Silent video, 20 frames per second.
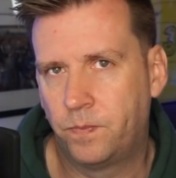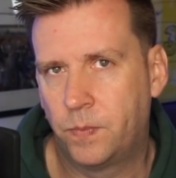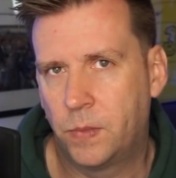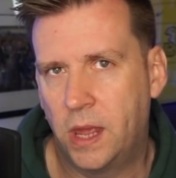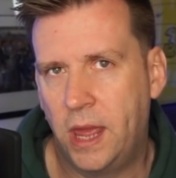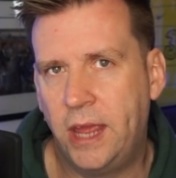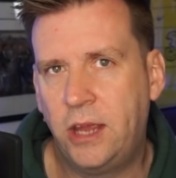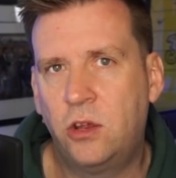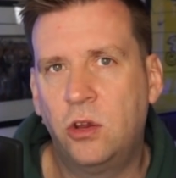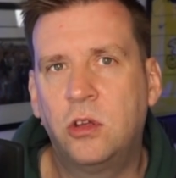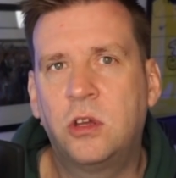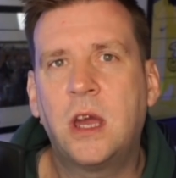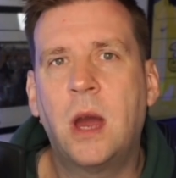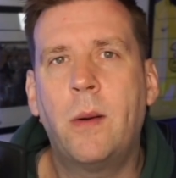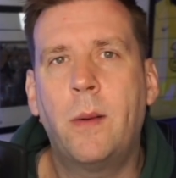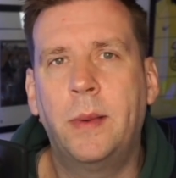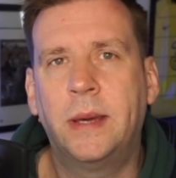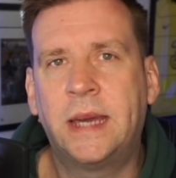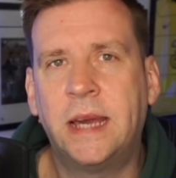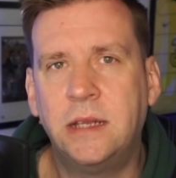He could have gone
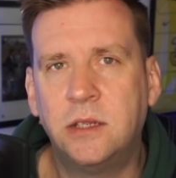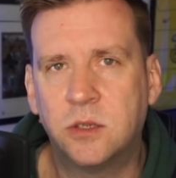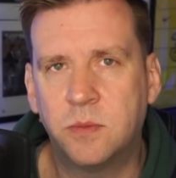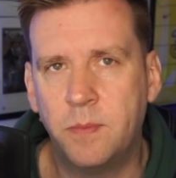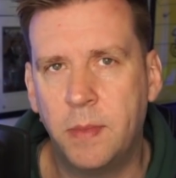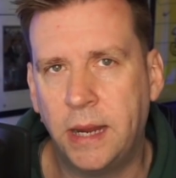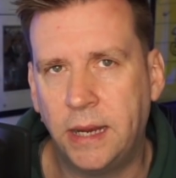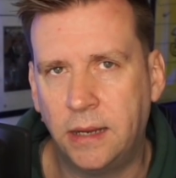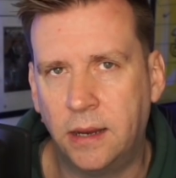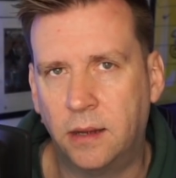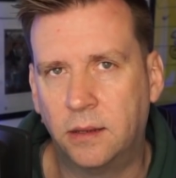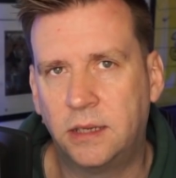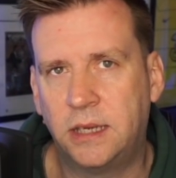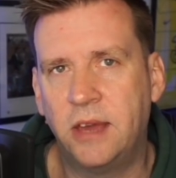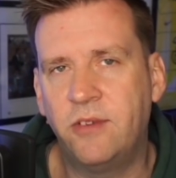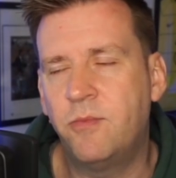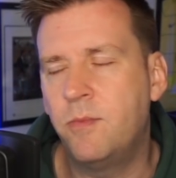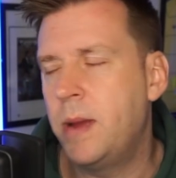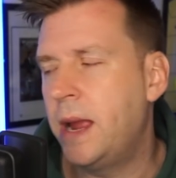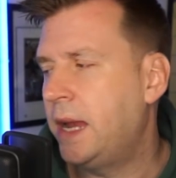up against Mina.
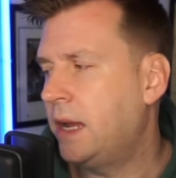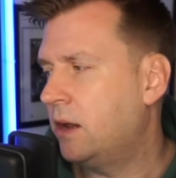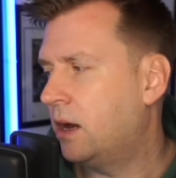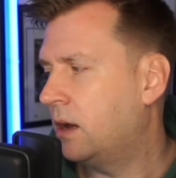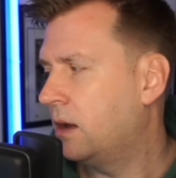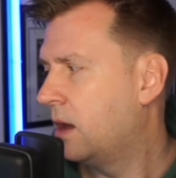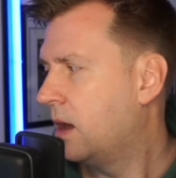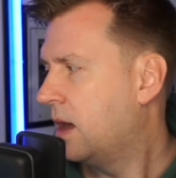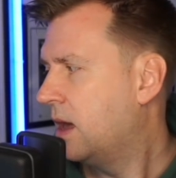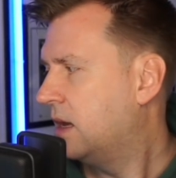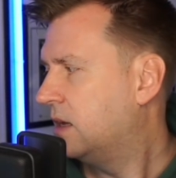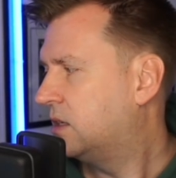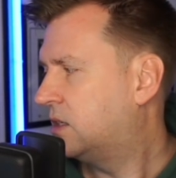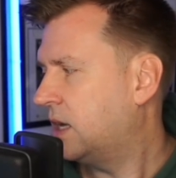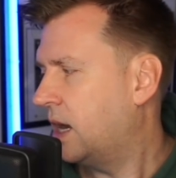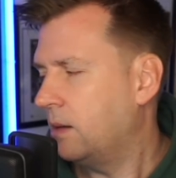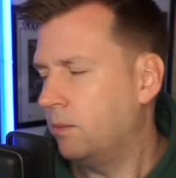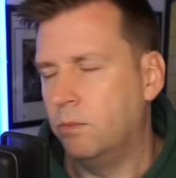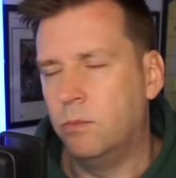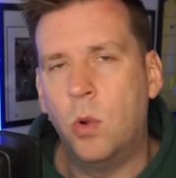Give Mina
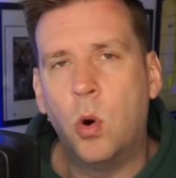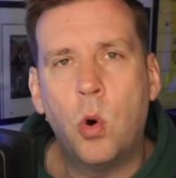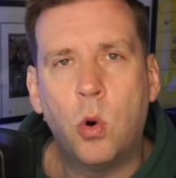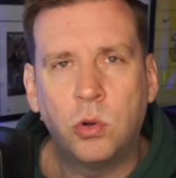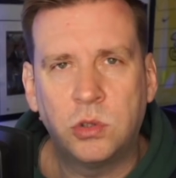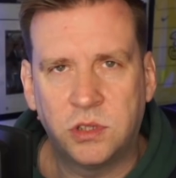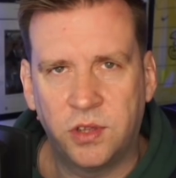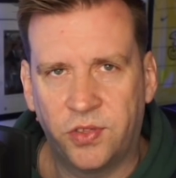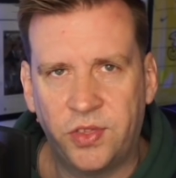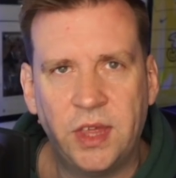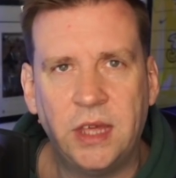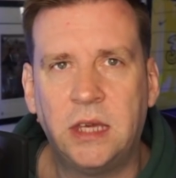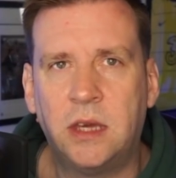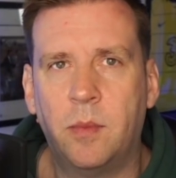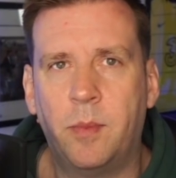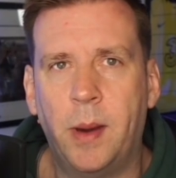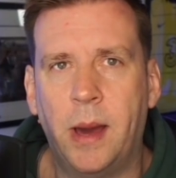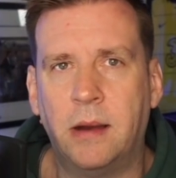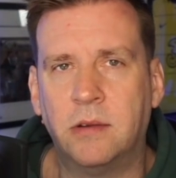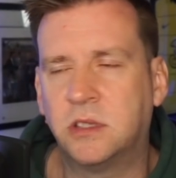something more to think
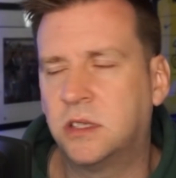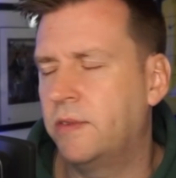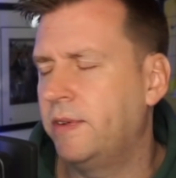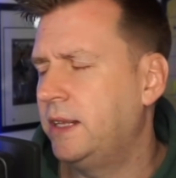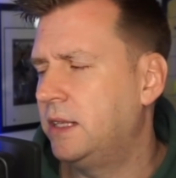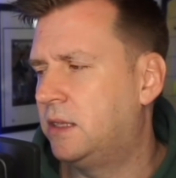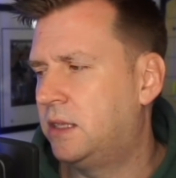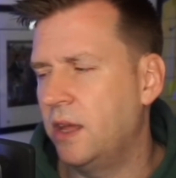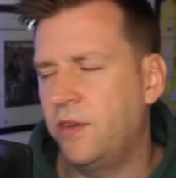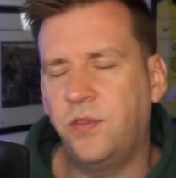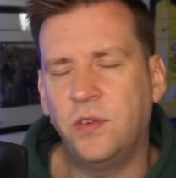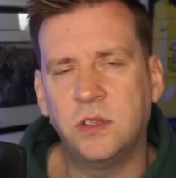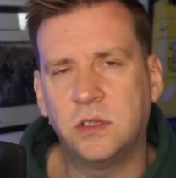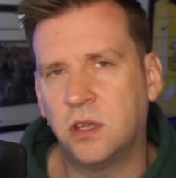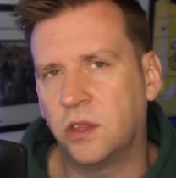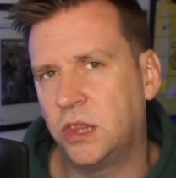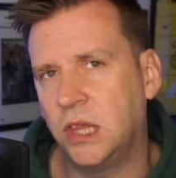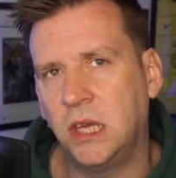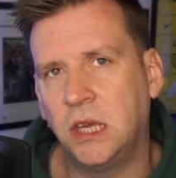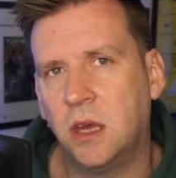about. Something different to
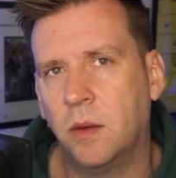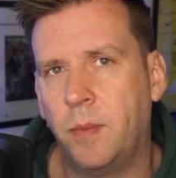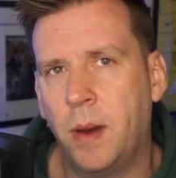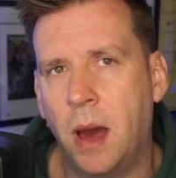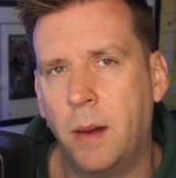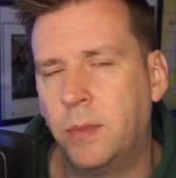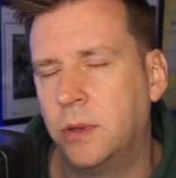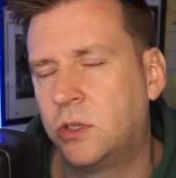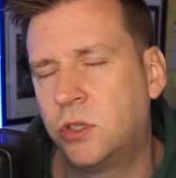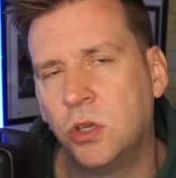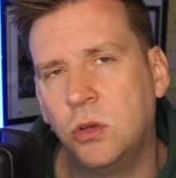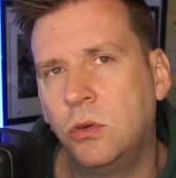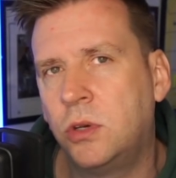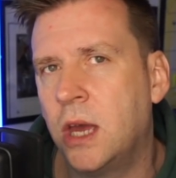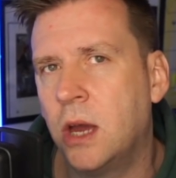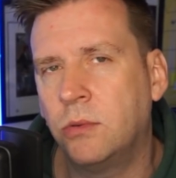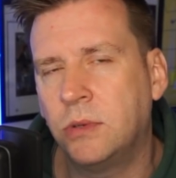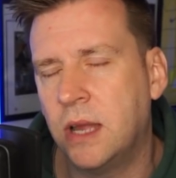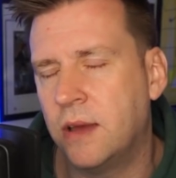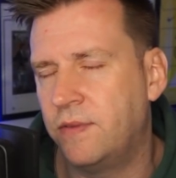think about. But
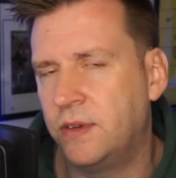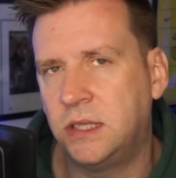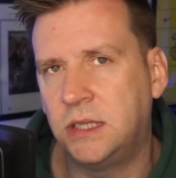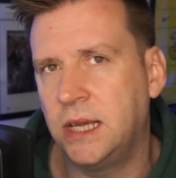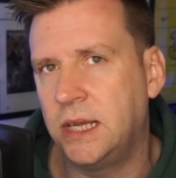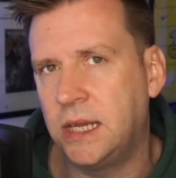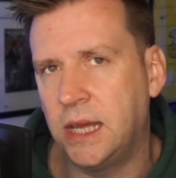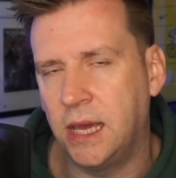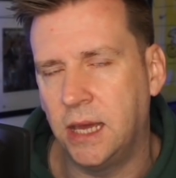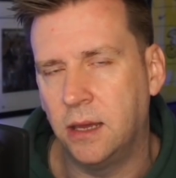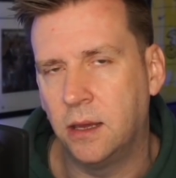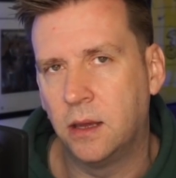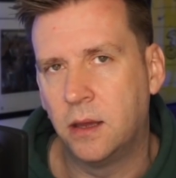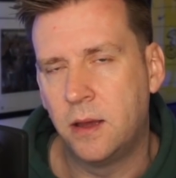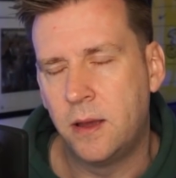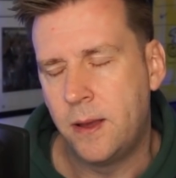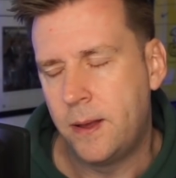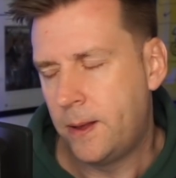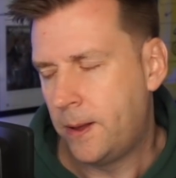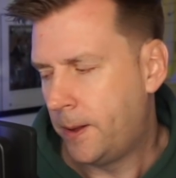Tuchel never did it.
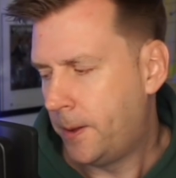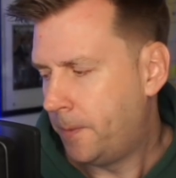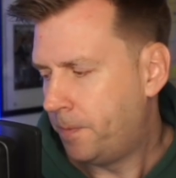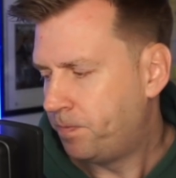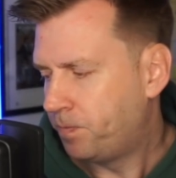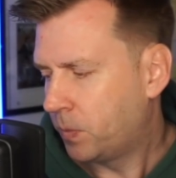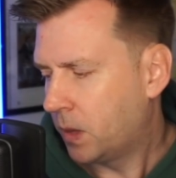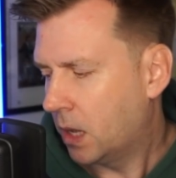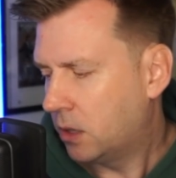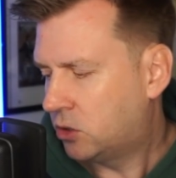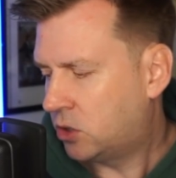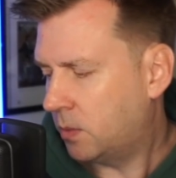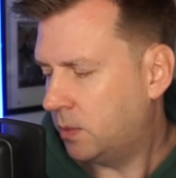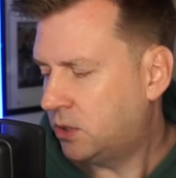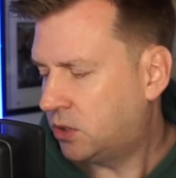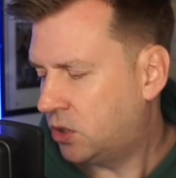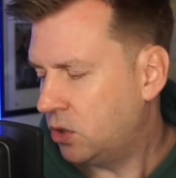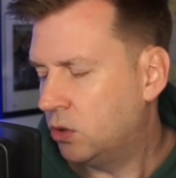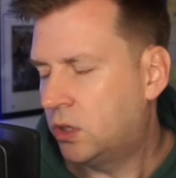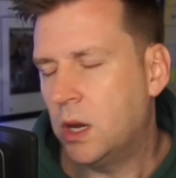Thomas
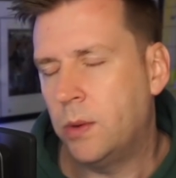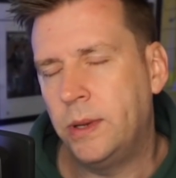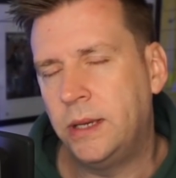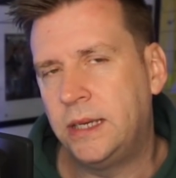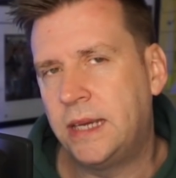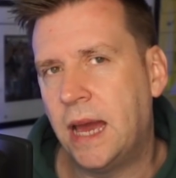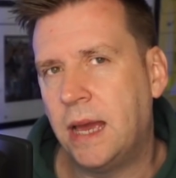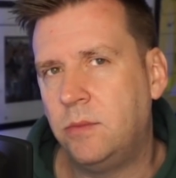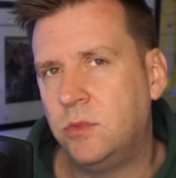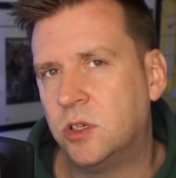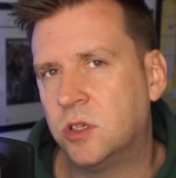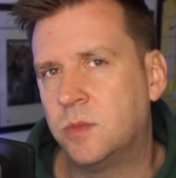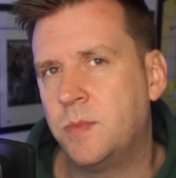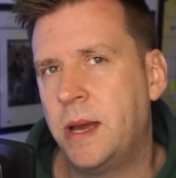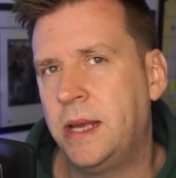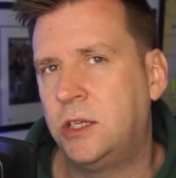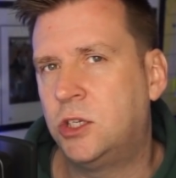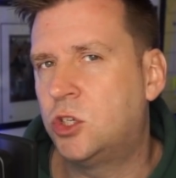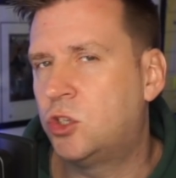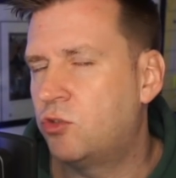Tuchel in games has
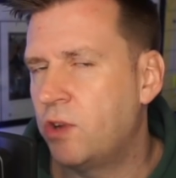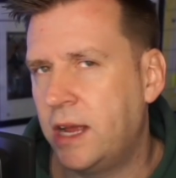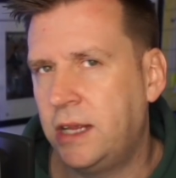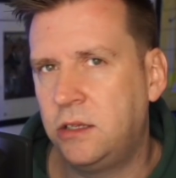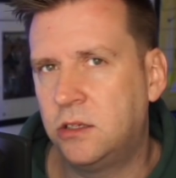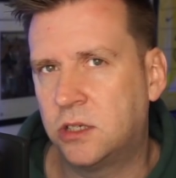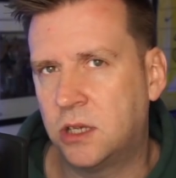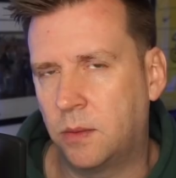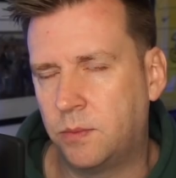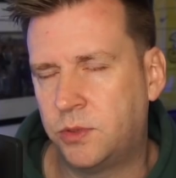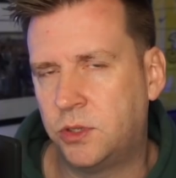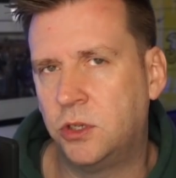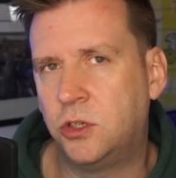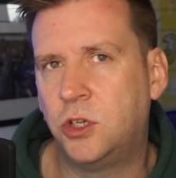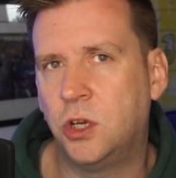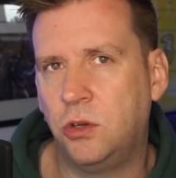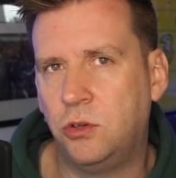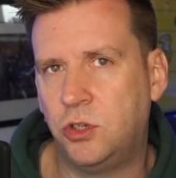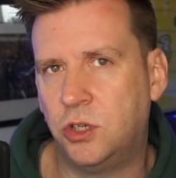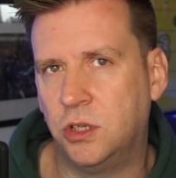made strange
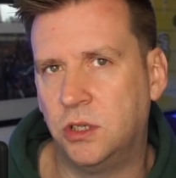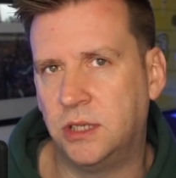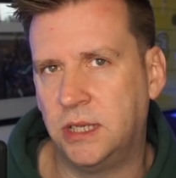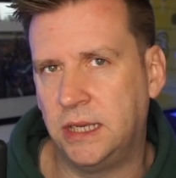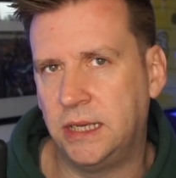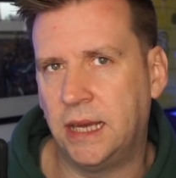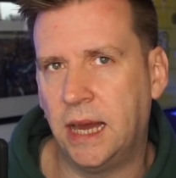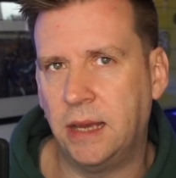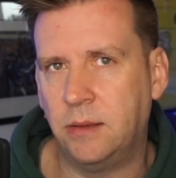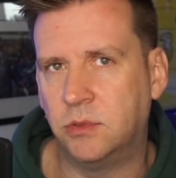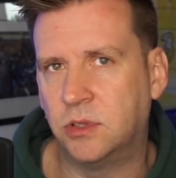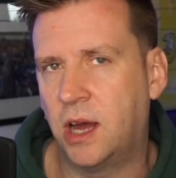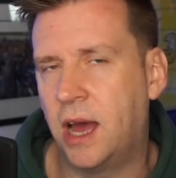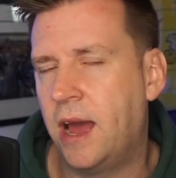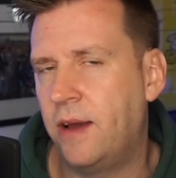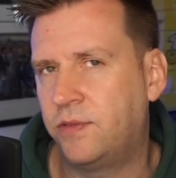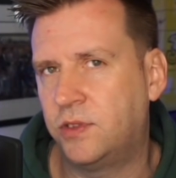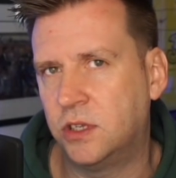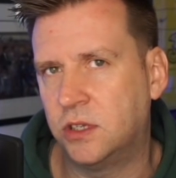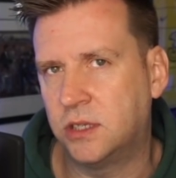substitutions in games, I
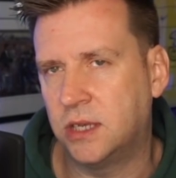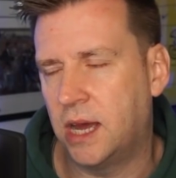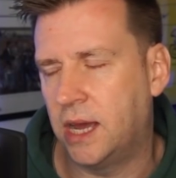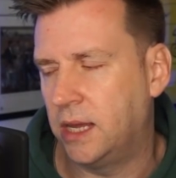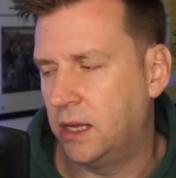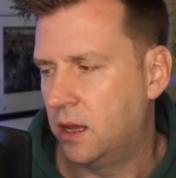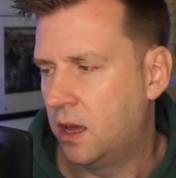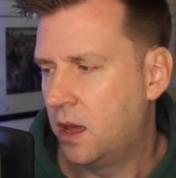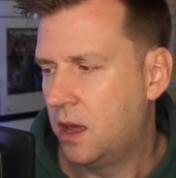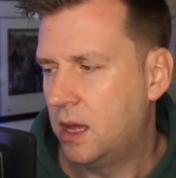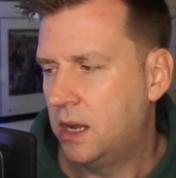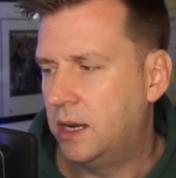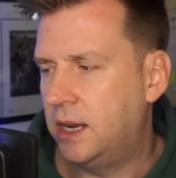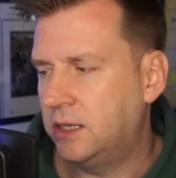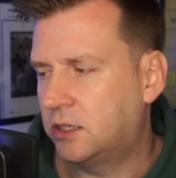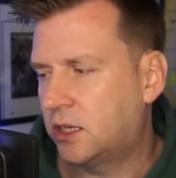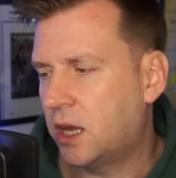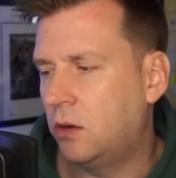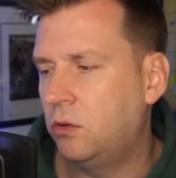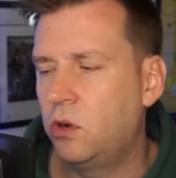have to say. Let's
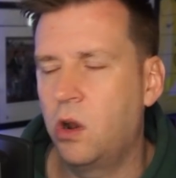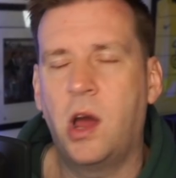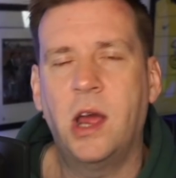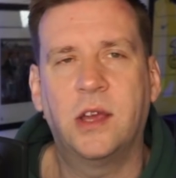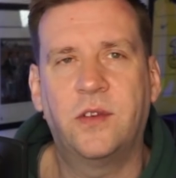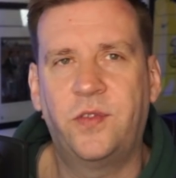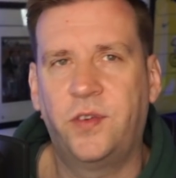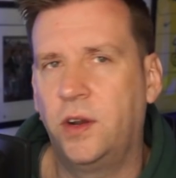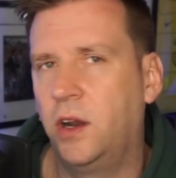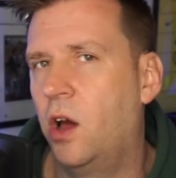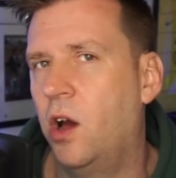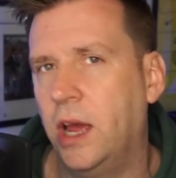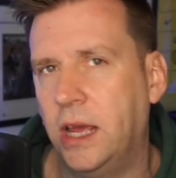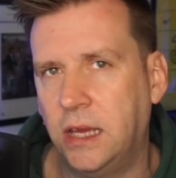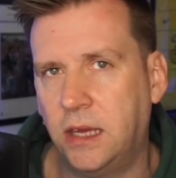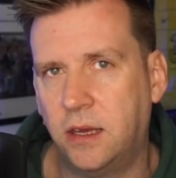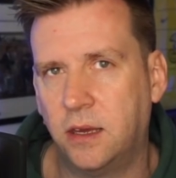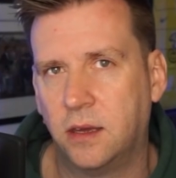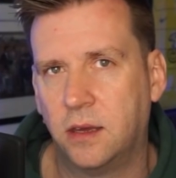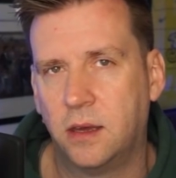go like for
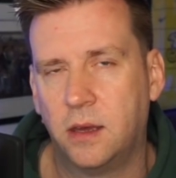like.